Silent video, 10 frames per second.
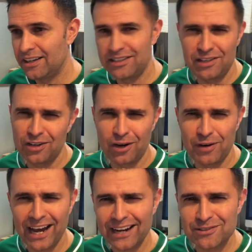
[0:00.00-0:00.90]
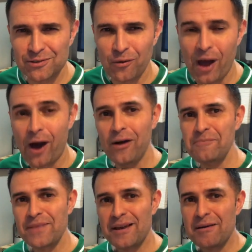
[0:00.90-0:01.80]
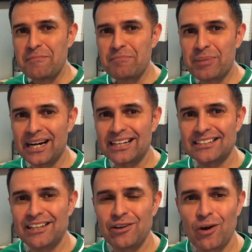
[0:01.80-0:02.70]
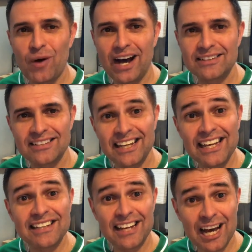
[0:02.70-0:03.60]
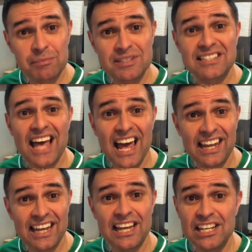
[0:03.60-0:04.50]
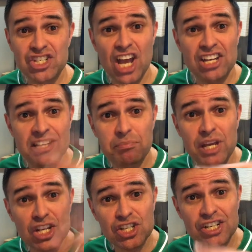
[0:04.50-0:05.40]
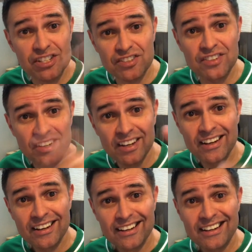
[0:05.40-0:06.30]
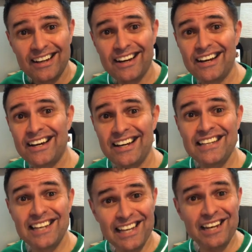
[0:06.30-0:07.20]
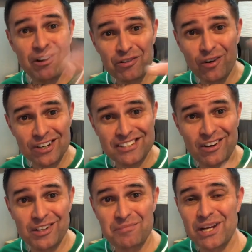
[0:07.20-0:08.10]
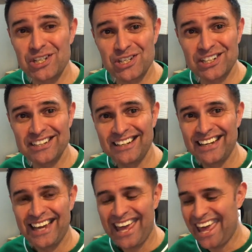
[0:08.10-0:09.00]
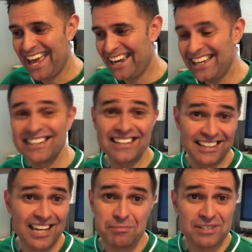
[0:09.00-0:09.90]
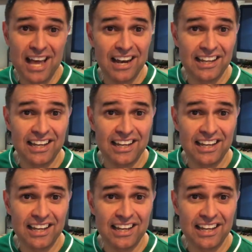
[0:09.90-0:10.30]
He did not react so well. But you know what? He ended up selling, he changed the pictures He deleted, of course, the other picture, and he ended up selling